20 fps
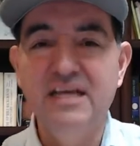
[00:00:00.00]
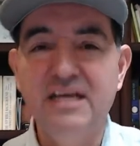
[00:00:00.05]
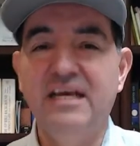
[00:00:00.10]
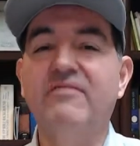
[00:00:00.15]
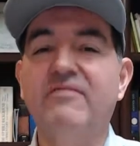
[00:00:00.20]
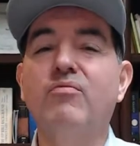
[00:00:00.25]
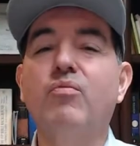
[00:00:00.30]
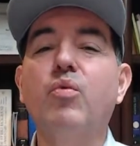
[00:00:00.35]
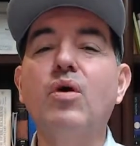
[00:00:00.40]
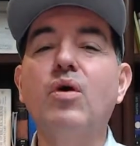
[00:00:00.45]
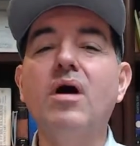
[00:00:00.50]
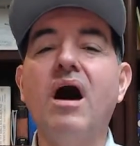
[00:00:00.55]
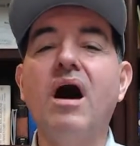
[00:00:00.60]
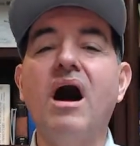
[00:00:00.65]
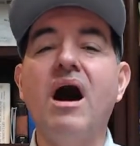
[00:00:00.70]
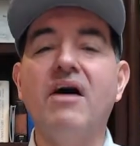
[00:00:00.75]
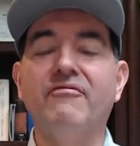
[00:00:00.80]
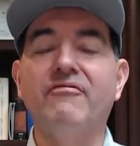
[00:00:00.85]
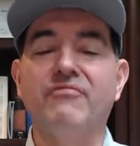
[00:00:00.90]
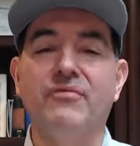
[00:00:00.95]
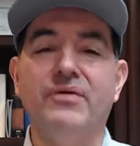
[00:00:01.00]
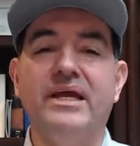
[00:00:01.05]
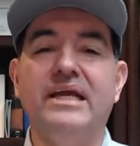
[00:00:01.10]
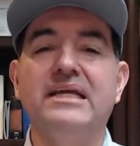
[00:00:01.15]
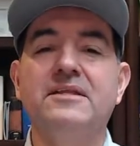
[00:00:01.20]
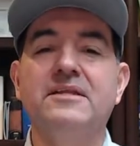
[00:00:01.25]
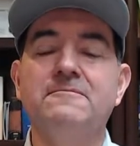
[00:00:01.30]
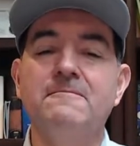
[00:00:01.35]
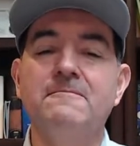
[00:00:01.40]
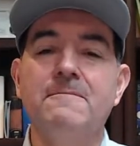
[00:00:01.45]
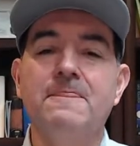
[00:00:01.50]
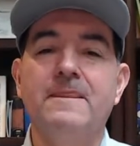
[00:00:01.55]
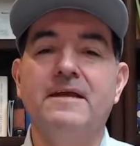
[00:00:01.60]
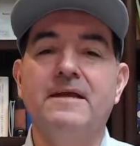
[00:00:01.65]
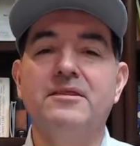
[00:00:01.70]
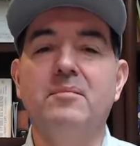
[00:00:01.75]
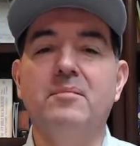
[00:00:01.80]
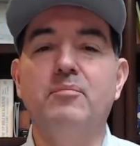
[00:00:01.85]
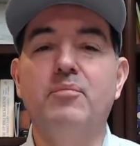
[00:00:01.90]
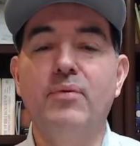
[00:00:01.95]
If we're offering
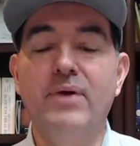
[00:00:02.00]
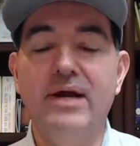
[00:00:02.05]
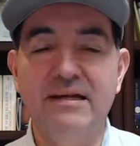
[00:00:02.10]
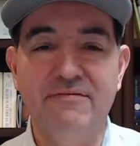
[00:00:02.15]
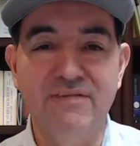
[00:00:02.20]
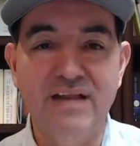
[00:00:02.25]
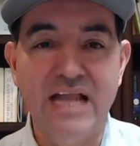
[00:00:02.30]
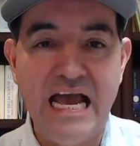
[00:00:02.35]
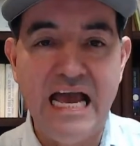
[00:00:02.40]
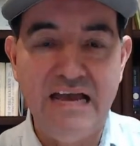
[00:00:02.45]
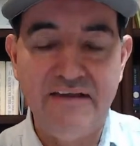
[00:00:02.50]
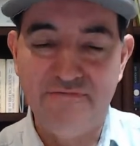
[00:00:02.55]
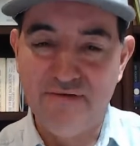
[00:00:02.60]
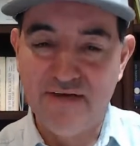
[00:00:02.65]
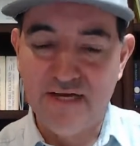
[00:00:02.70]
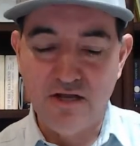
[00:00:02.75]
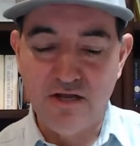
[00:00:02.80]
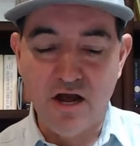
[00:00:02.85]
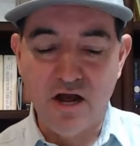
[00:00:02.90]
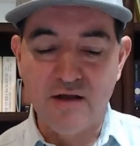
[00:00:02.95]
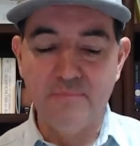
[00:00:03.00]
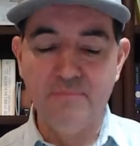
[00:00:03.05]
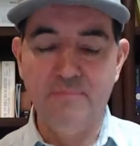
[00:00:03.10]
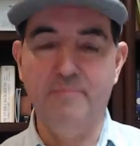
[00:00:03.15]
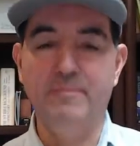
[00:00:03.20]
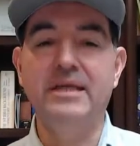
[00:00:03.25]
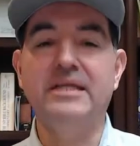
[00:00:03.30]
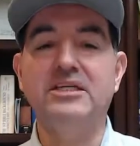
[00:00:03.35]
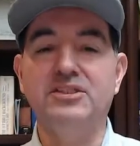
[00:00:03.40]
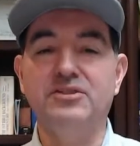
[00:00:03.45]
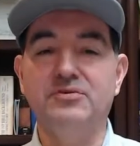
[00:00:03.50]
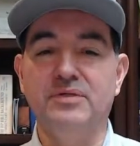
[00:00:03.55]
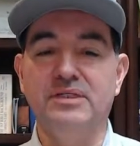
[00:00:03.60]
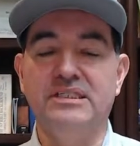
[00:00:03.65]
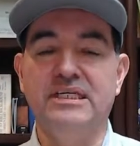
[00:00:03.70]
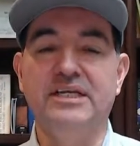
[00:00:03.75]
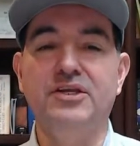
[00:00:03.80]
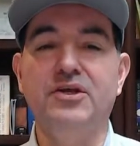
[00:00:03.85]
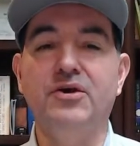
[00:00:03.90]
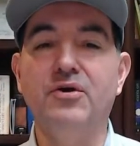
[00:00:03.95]
the bread of life in our ministries,
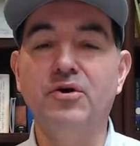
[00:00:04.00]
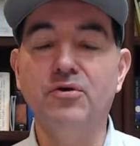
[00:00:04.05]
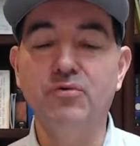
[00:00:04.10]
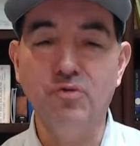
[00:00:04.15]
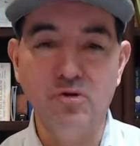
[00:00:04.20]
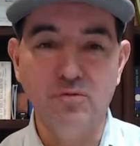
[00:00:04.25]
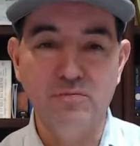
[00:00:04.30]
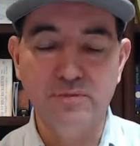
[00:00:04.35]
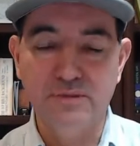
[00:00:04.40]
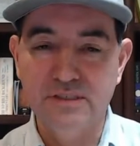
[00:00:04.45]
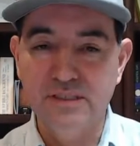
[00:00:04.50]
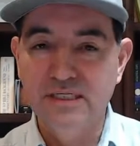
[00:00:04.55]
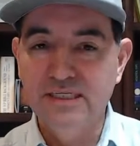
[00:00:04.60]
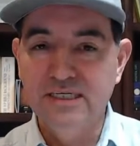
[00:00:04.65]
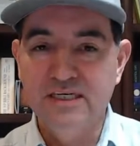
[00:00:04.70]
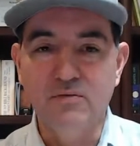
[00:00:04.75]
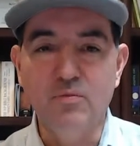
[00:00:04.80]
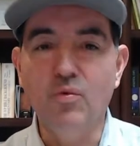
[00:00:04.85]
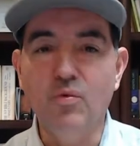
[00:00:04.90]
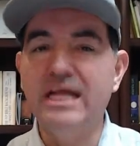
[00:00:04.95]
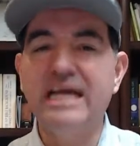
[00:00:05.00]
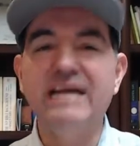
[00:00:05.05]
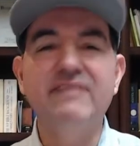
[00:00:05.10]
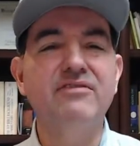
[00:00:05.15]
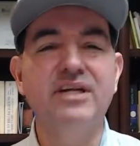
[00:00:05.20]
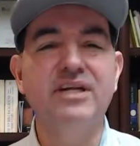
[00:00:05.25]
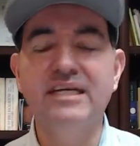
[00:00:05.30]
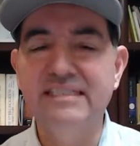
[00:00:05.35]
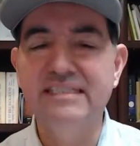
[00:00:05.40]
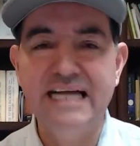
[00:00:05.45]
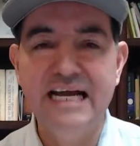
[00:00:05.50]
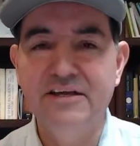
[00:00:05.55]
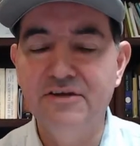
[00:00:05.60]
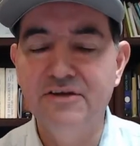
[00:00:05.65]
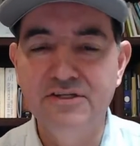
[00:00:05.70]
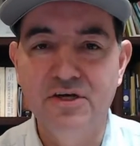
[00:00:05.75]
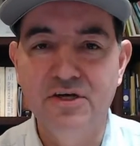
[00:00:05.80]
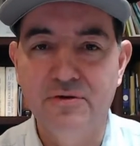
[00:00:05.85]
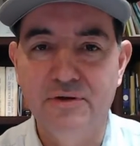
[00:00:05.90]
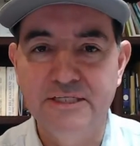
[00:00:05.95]
in your groups, whatever it is that
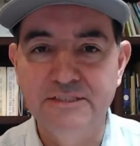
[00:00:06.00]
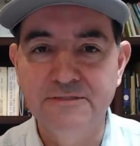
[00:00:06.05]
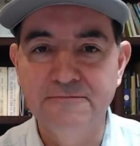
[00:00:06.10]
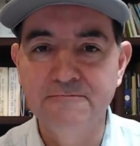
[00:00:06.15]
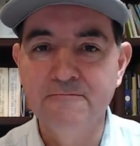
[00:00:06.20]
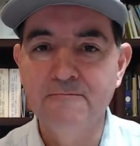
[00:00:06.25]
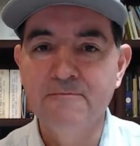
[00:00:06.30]
you're doing,